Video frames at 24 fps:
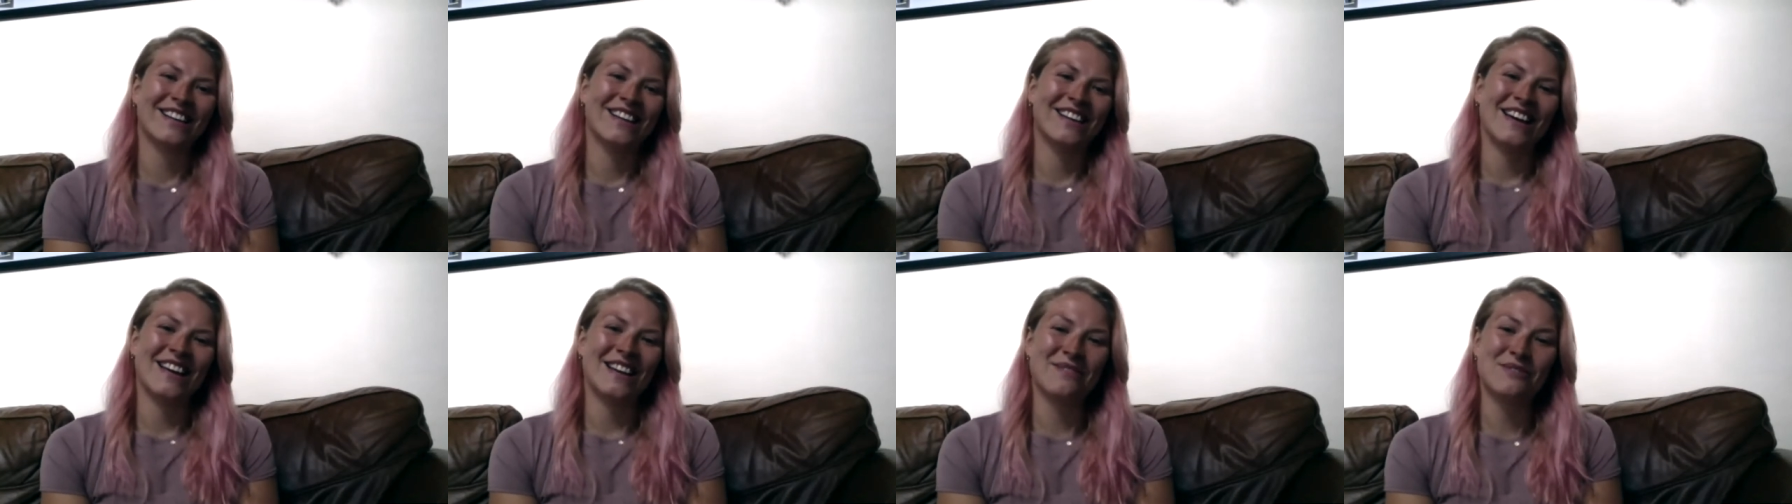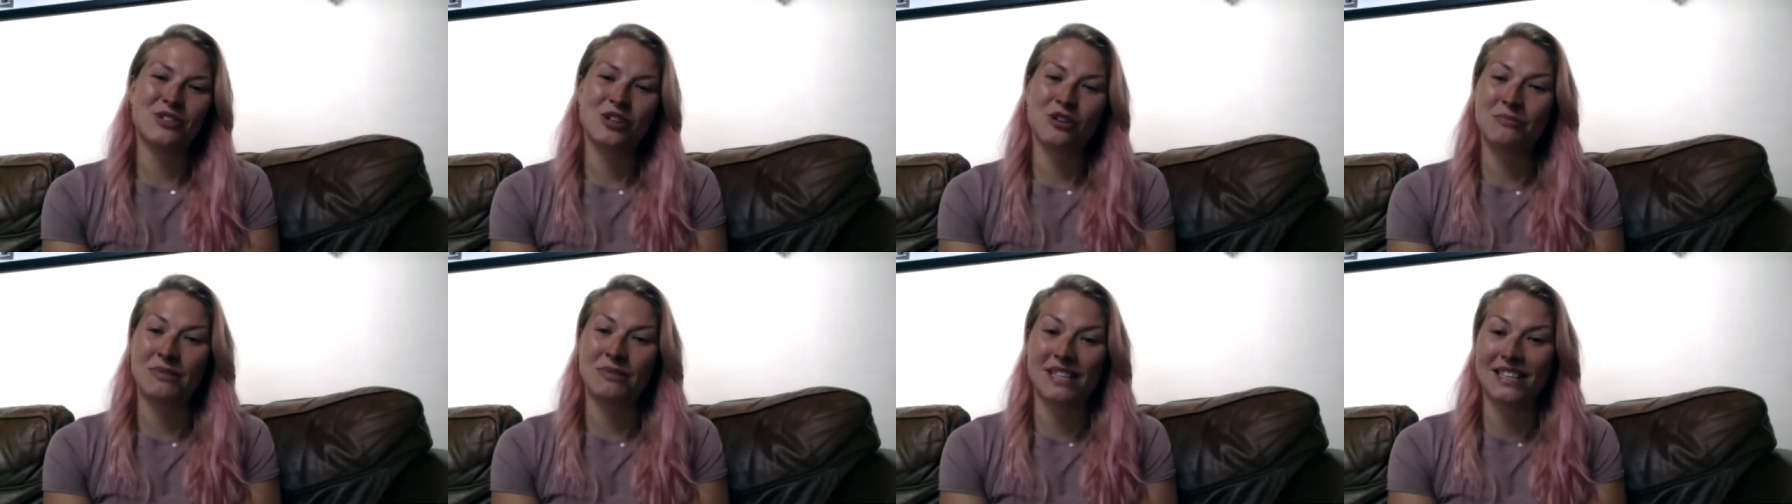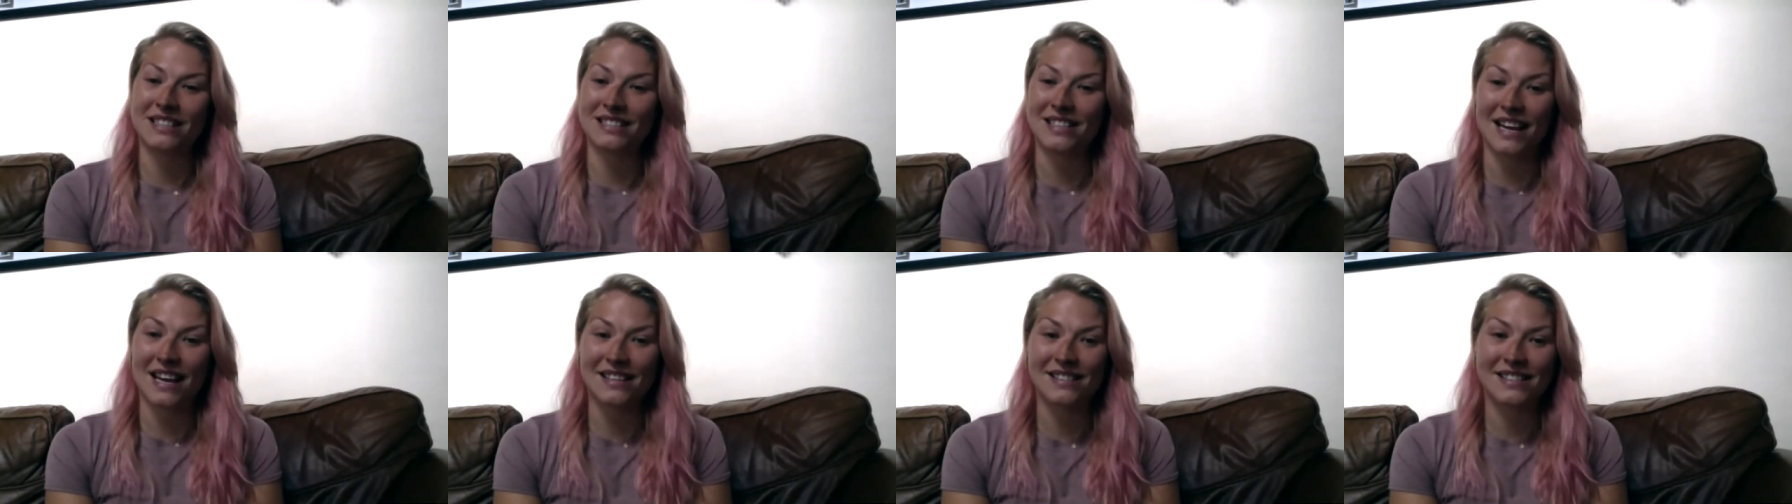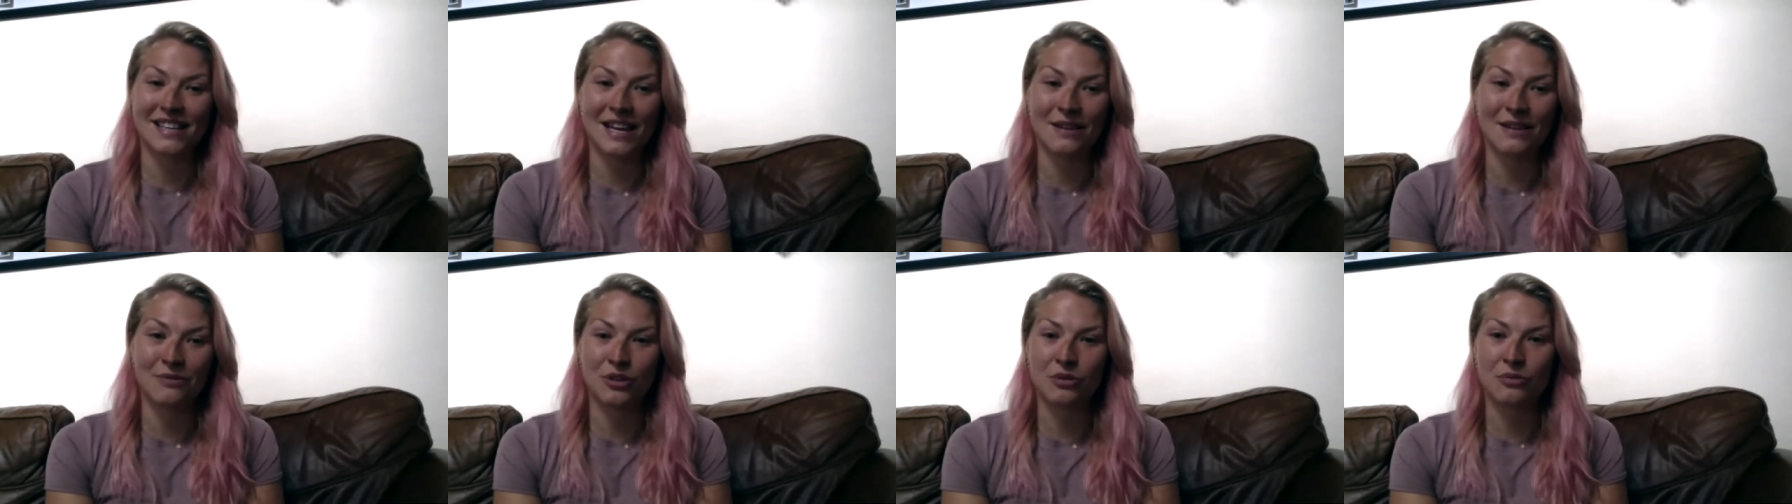And I'm sure it'll be the exact
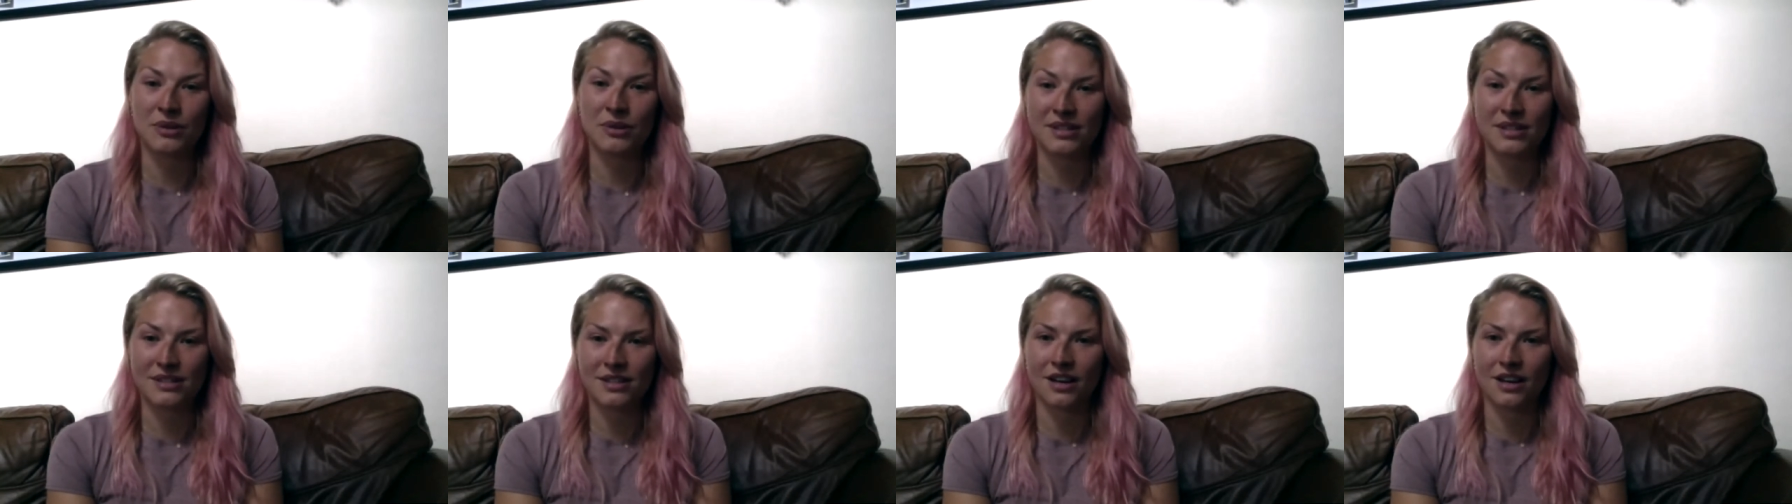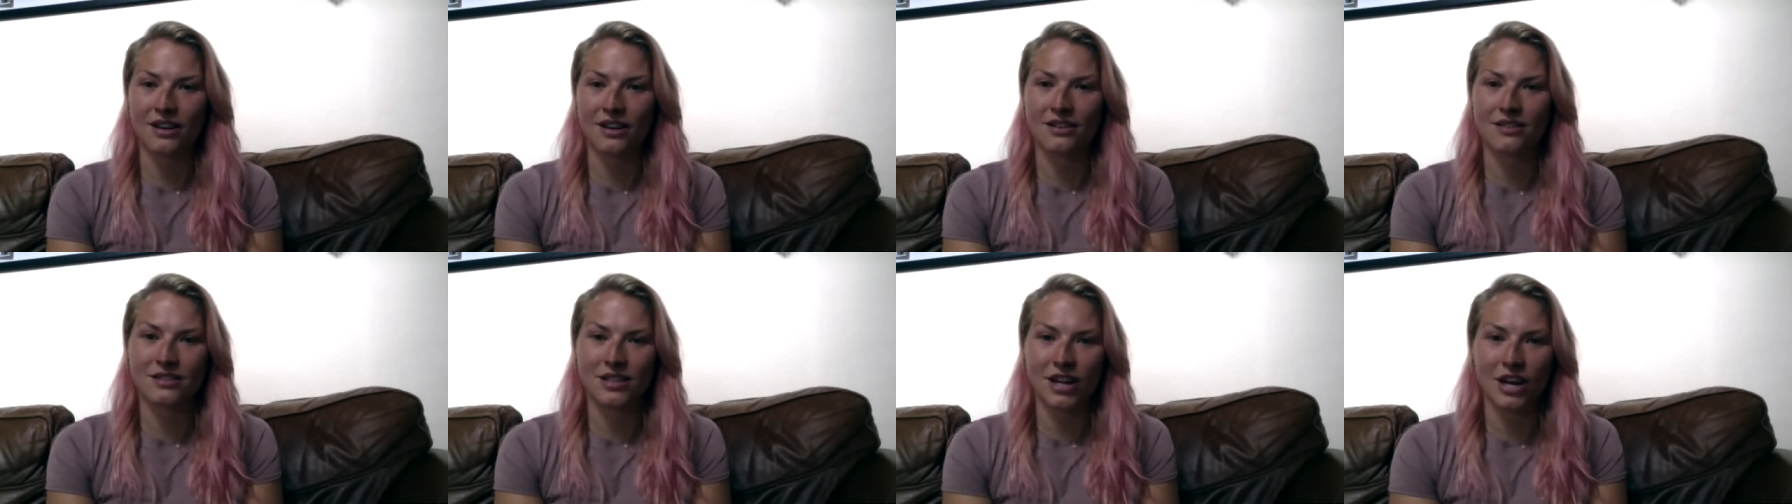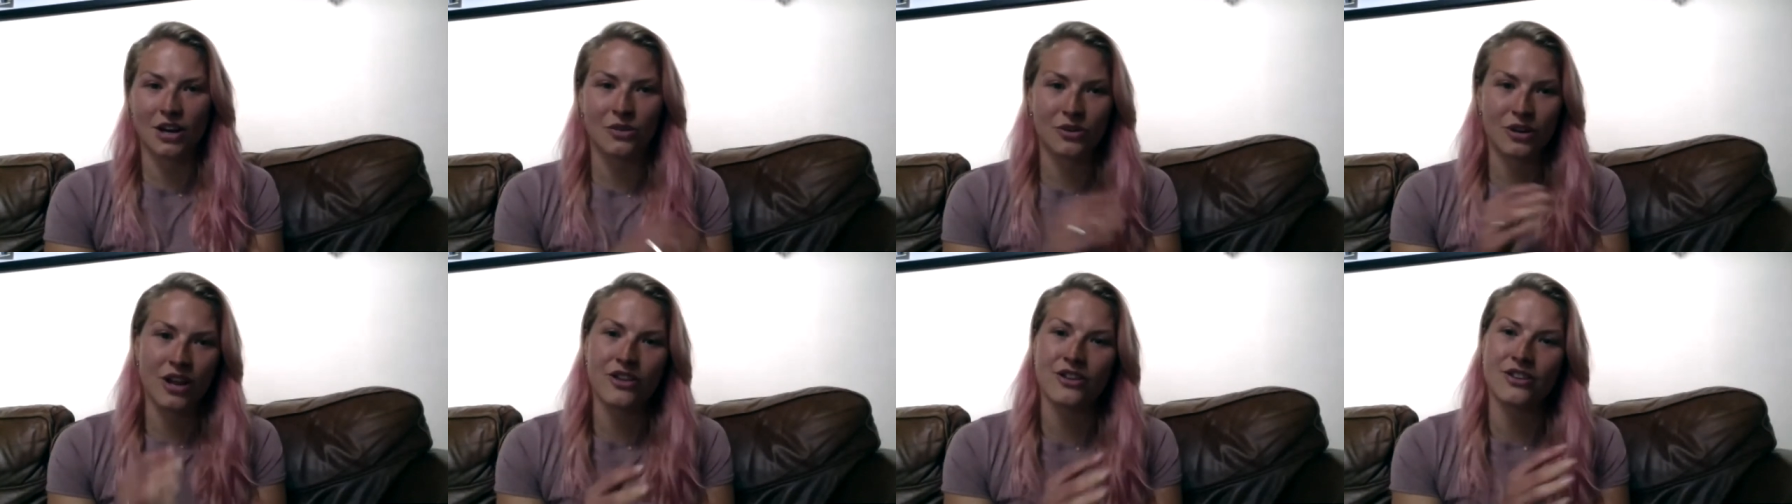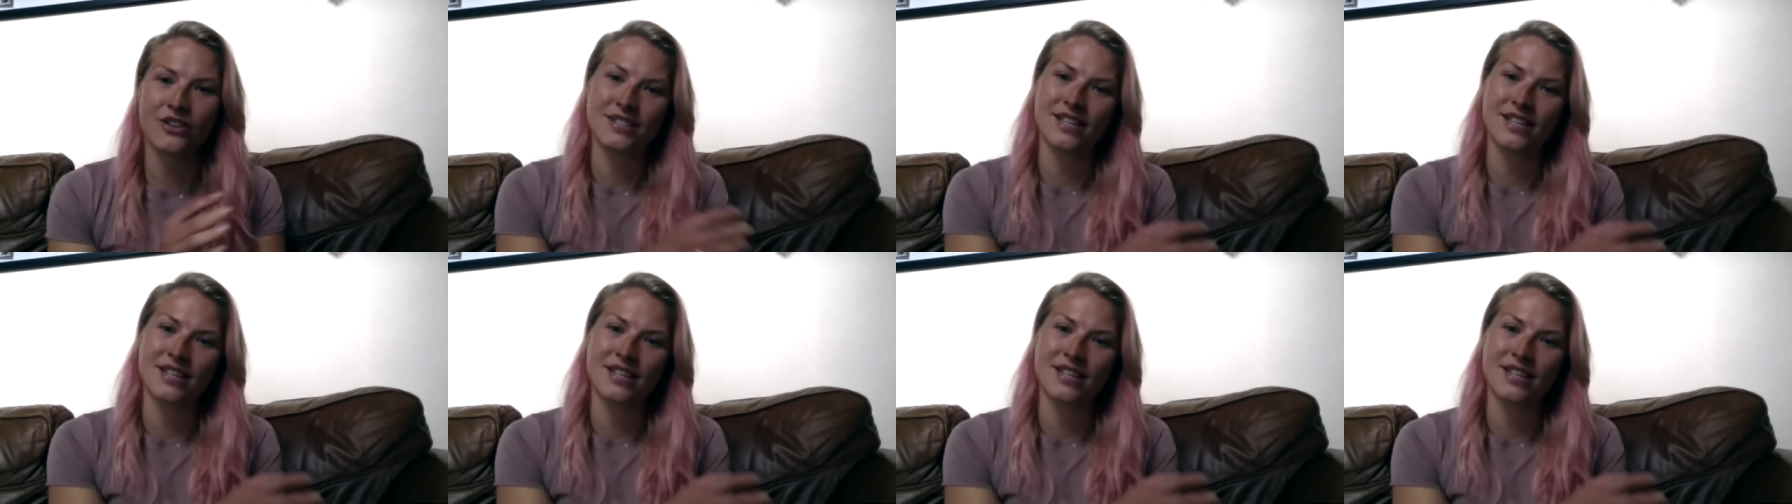same when you once the girls start going under